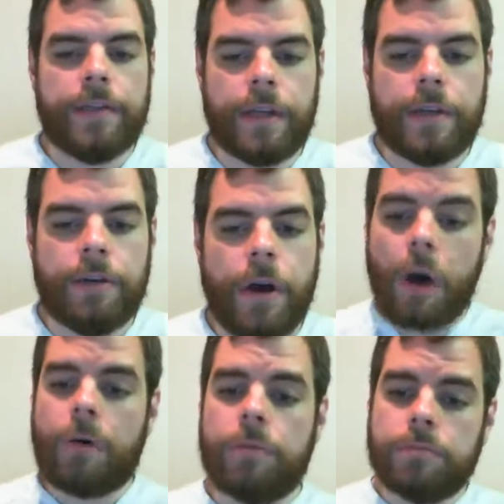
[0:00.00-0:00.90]
And it's like,
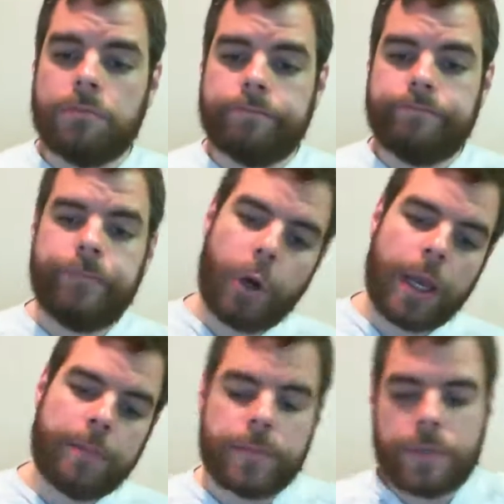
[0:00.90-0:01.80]
oh,
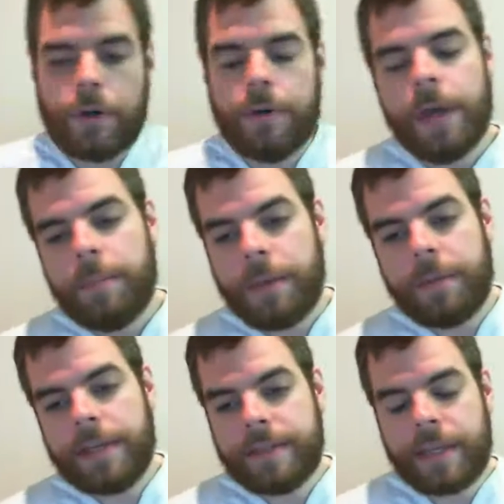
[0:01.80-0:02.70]
okay. So
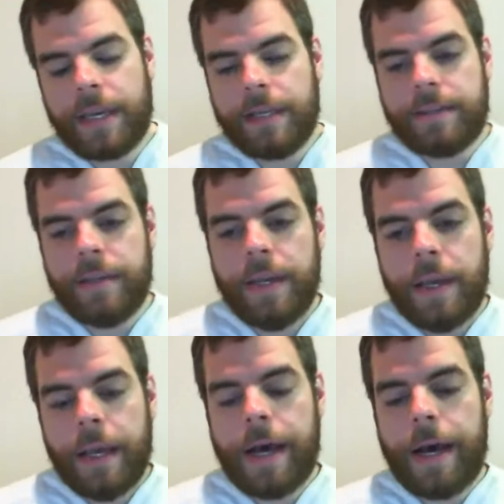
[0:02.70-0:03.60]
maybe that's the
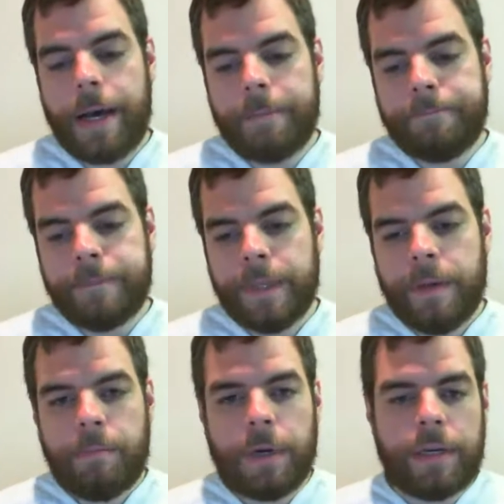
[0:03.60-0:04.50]
case.
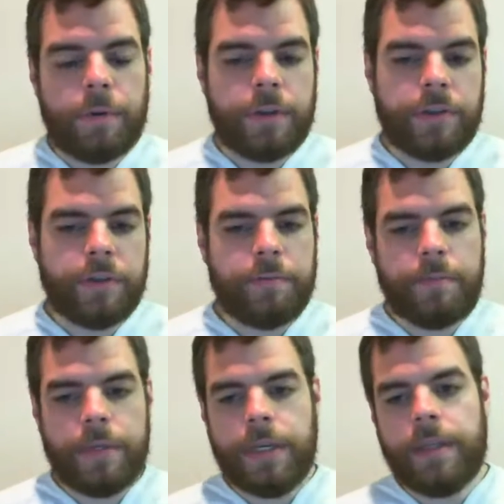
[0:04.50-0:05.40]
Money really
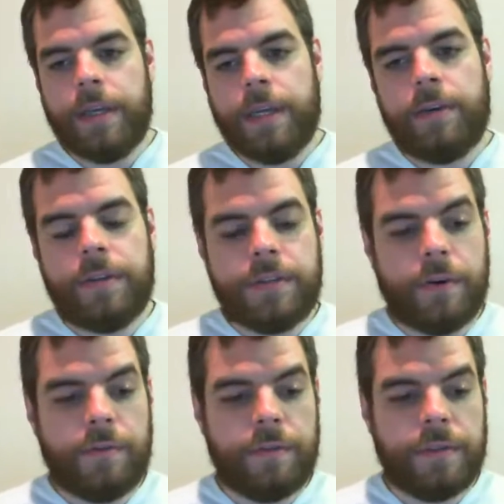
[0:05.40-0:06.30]
shouldn't be the
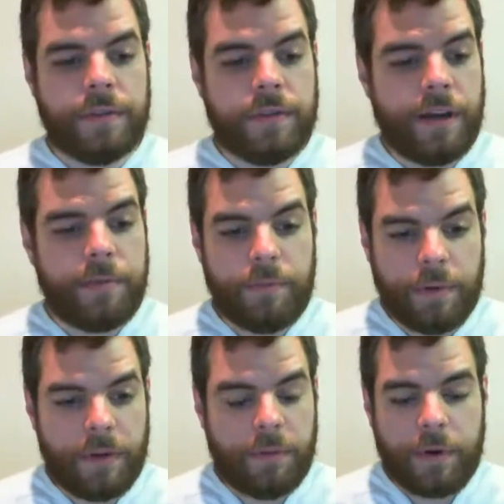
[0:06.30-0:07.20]
hindrance, though. If it's the
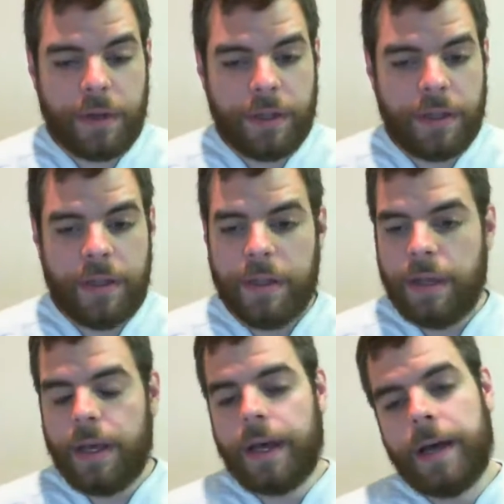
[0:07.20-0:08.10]
job you really want,
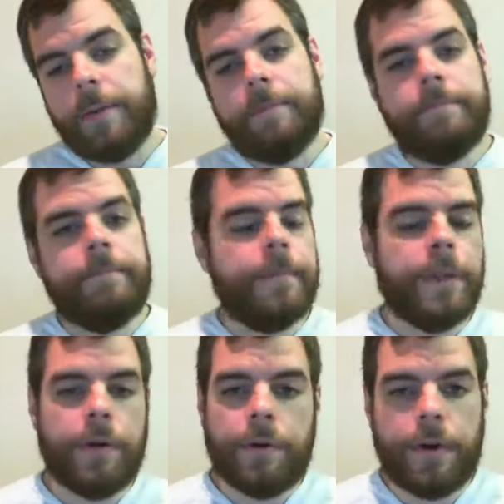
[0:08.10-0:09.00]

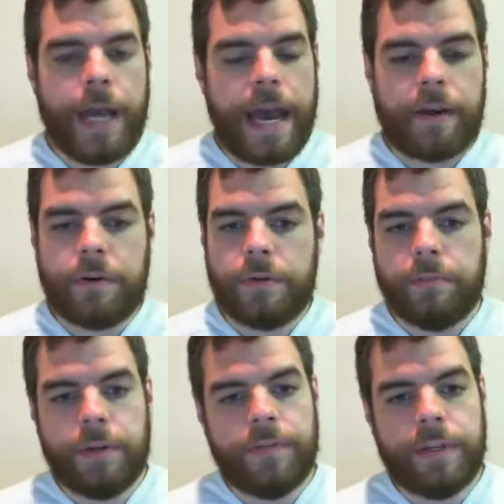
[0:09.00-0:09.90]

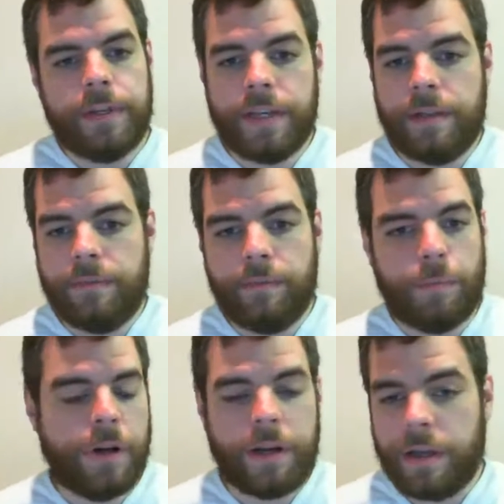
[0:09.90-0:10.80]
haggle. But if they say,
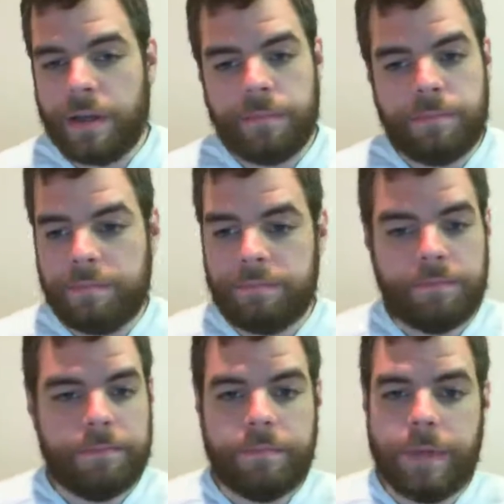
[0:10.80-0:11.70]
we're not going to
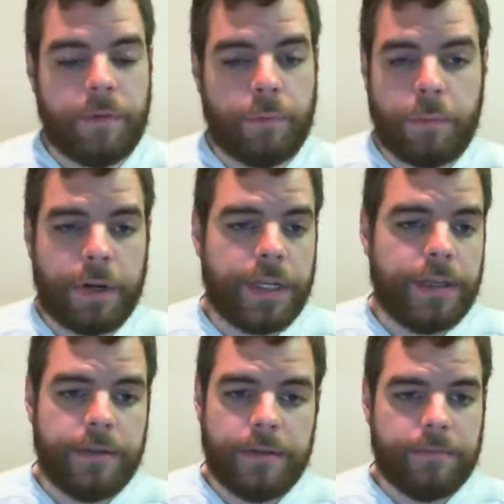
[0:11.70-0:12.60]
give you more money,